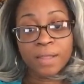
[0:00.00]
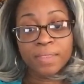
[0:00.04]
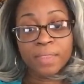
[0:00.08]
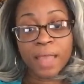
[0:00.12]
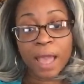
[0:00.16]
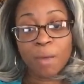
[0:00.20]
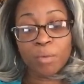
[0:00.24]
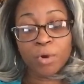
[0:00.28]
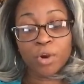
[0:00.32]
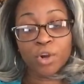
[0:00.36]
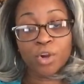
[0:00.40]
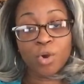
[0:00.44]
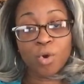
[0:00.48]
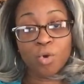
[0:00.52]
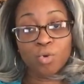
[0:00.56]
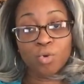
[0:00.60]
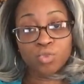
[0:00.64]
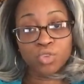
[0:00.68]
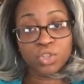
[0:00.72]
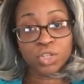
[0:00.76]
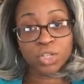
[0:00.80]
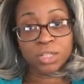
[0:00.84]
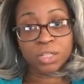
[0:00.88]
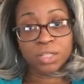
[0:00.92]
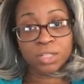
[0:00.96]
that were
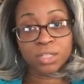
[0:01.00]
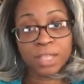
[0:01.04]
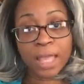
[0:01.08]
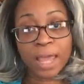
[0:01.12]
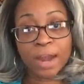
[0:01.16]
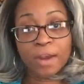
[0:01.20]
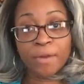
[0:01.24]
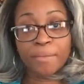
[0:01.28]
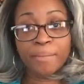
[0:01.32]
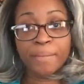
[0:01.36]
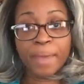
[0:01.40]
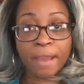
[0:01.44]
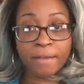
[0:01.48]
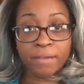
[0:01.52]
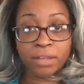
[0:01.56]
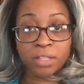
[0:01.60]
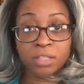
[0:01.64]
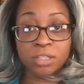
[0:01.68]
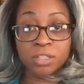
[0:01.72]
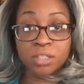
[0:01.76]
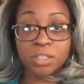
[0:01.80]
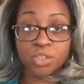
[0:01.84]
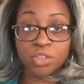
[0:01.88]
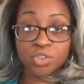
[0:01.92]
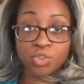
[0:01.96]
coaches that are married
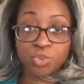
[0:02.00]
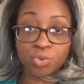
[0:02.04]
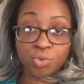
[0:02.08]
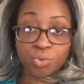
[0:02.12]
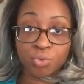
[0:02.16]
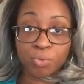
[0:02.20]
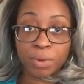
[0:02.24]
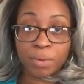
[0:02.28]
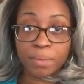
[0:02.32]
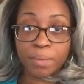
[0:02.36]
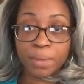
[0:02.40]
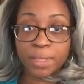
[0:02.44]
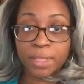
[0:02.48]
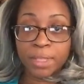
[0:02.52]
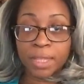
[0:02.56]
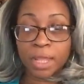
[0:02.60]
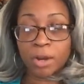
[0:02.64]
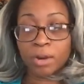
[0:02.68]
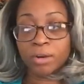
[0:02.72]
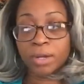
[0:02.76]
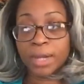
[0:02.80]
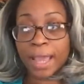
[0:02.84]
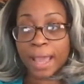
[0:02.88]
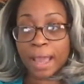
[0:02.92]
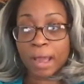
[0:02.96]
to these two women
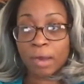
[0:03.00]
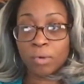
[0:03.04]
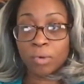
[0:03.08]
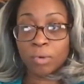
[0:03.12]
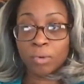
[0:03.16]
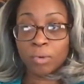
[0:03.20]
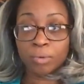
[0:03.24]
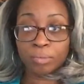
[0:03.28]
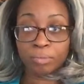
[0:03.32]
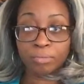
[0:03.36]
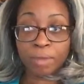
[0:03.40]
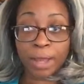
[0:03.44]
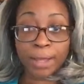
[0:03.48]
that are now...